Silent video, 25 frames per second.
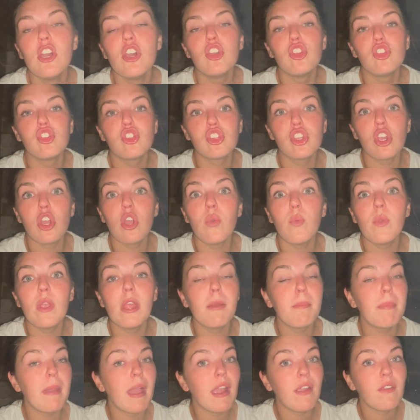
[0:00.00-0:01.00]
So we are
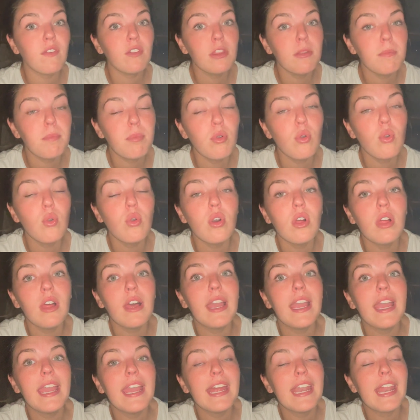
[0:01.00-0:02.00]
back from the pool,
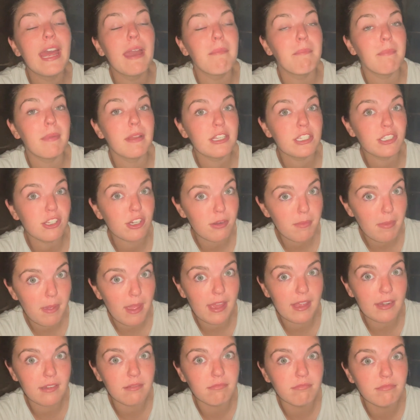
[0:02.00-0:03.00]
and I'm about to go to
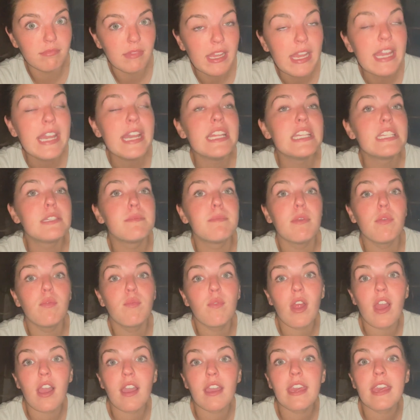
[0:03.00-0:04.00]
bed. It's a bit
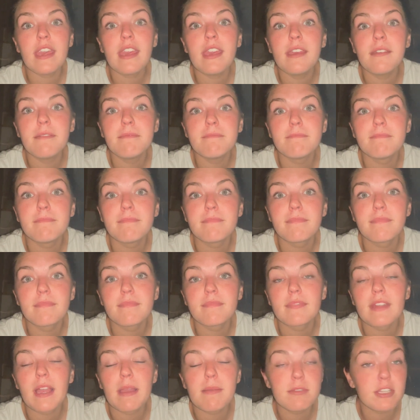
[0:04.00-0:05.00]
rocky.
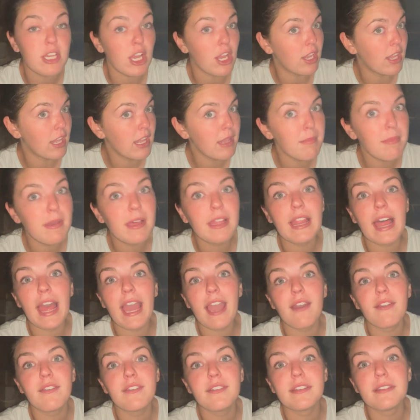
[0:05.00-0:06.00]
I'm talking a bit
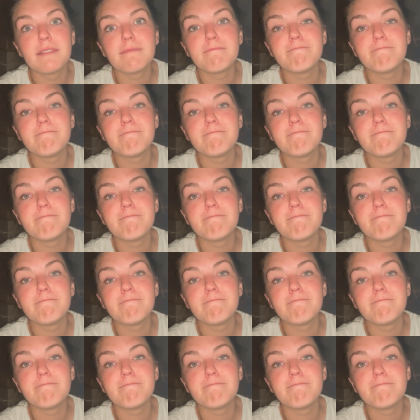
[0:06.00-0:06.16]
loud.